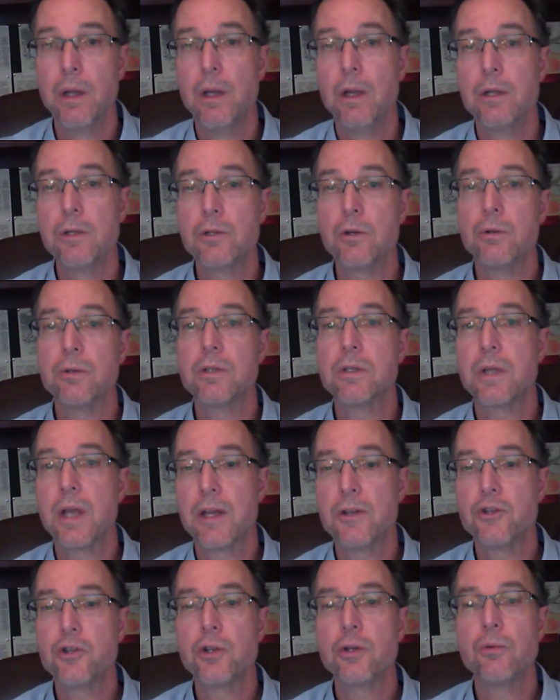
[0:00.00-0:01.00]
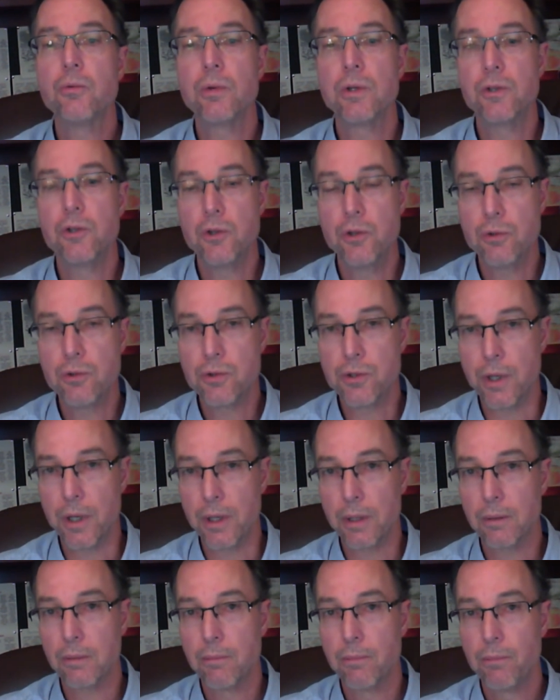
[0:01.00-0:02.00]
So it's tension
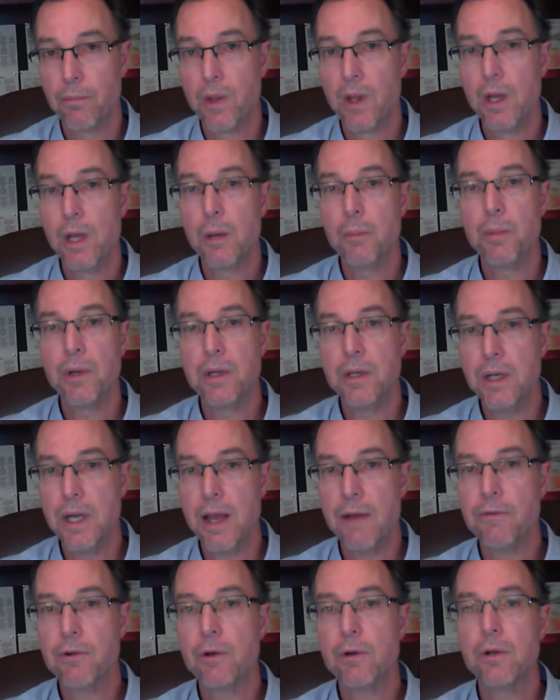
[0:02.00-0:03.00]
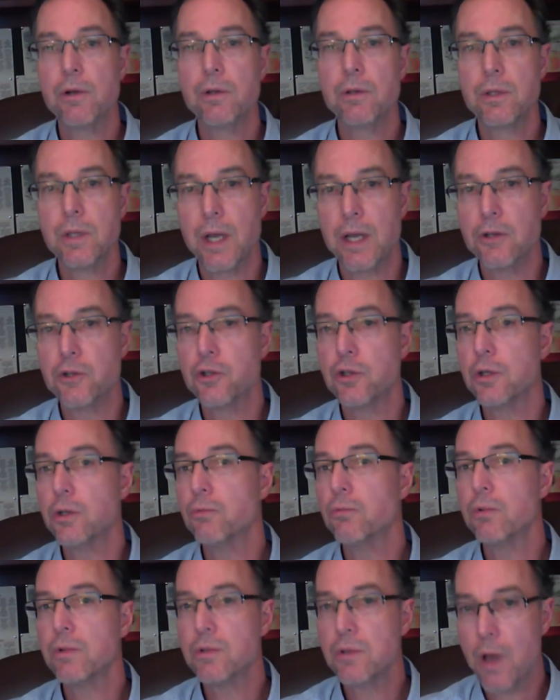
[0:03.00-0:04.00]
reducing, but never
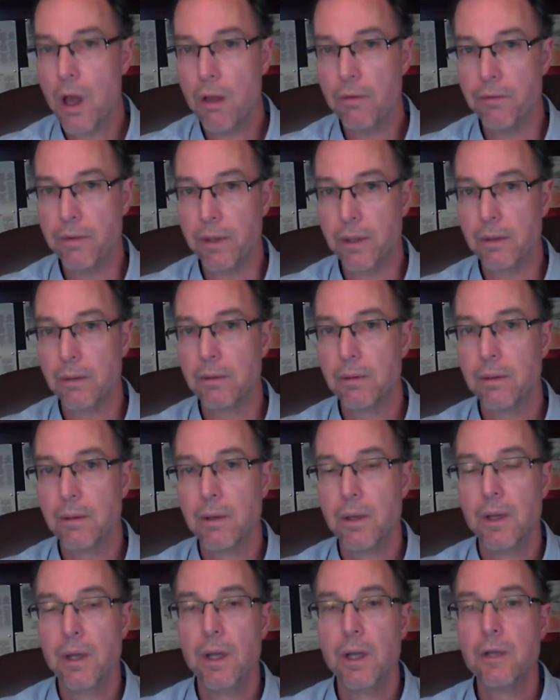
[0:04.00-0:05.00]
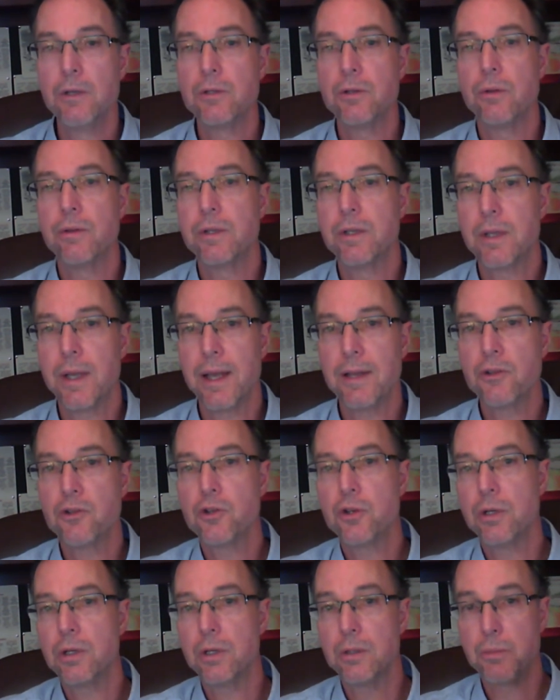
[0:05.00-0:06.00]
tension resolving. So the
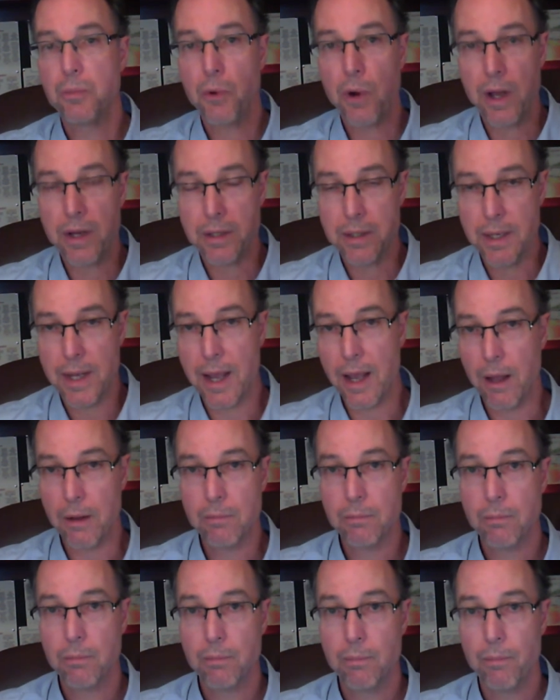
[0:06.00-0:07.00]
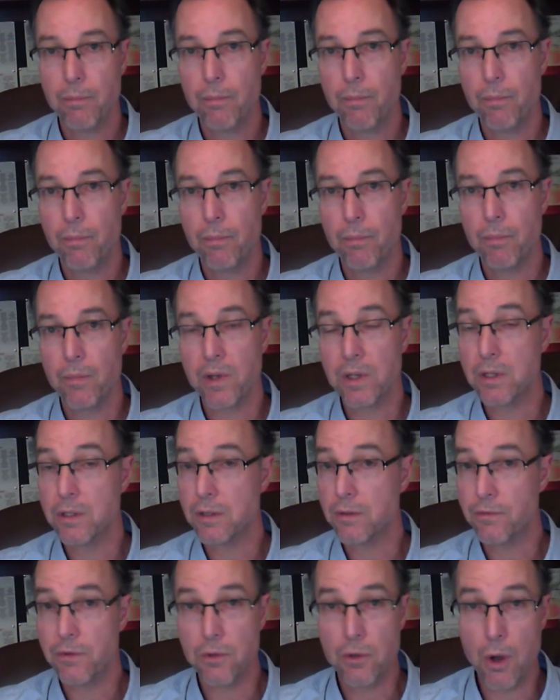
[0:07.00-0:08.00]
tension is brought down,
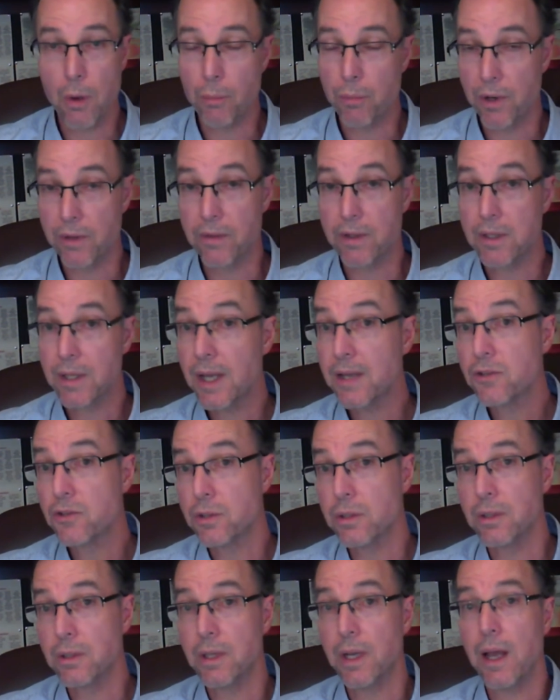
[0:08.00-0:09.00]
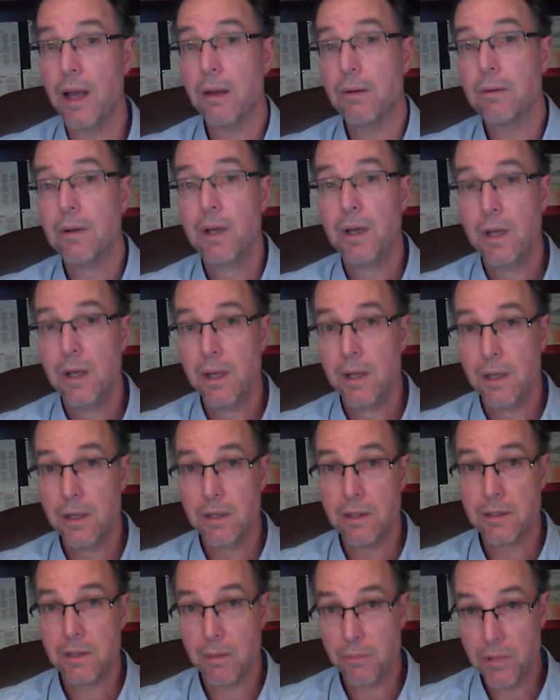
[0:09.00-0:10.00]
because if you don't bring the tension down,
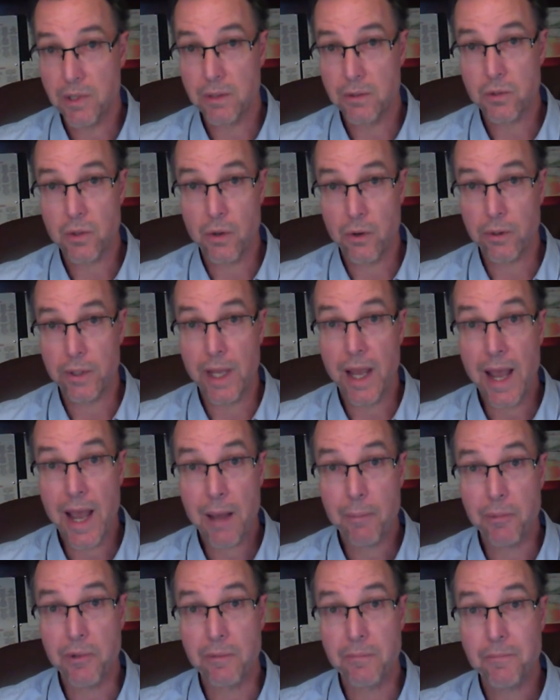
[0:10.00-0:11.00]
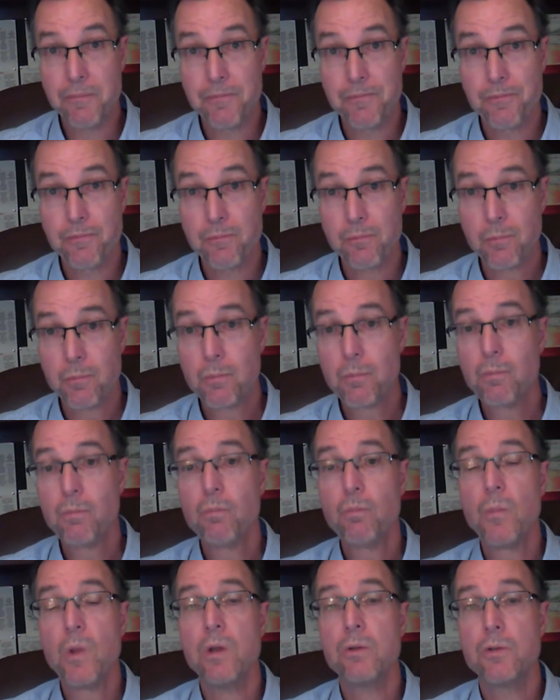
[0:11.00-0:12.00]
something is going to happen.
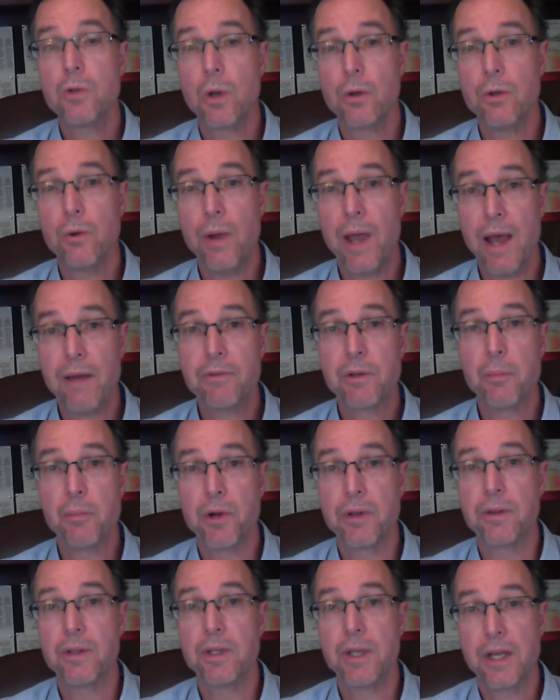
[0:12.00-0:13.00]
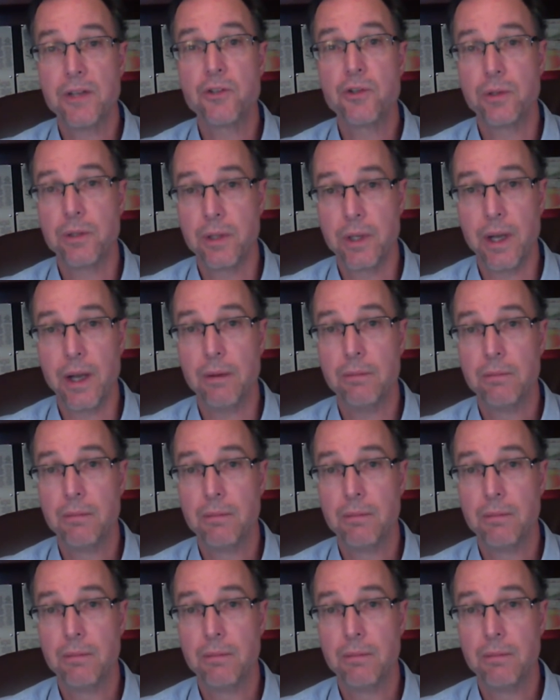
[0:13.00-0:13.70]
So you have to bring the tension down,